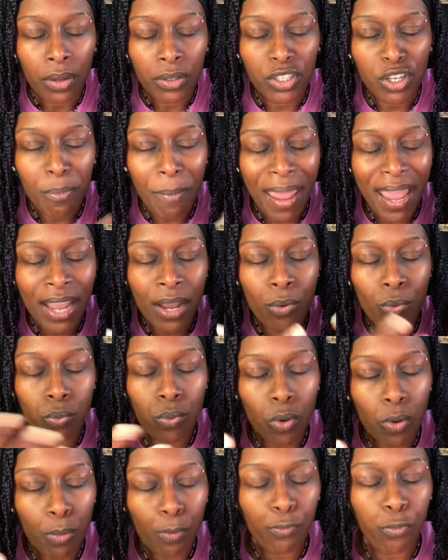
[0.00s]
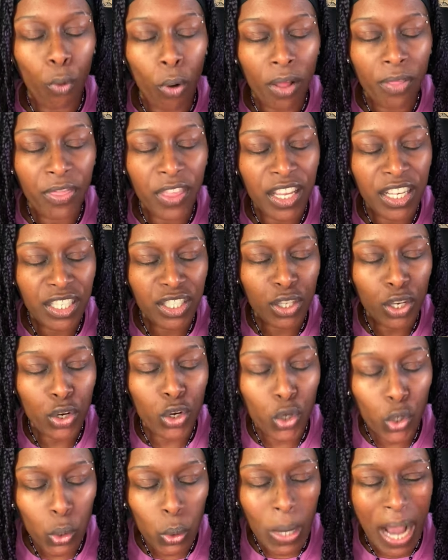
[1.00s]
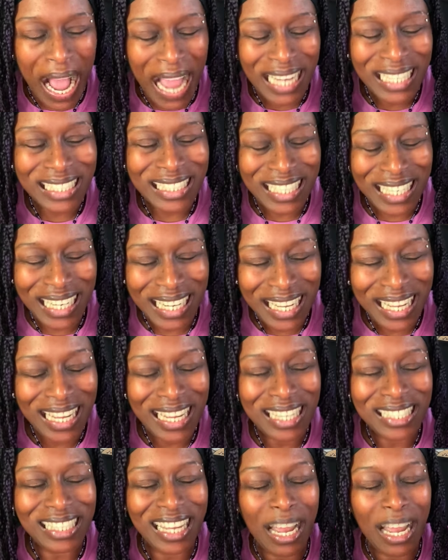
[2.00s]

to make room for these new ideas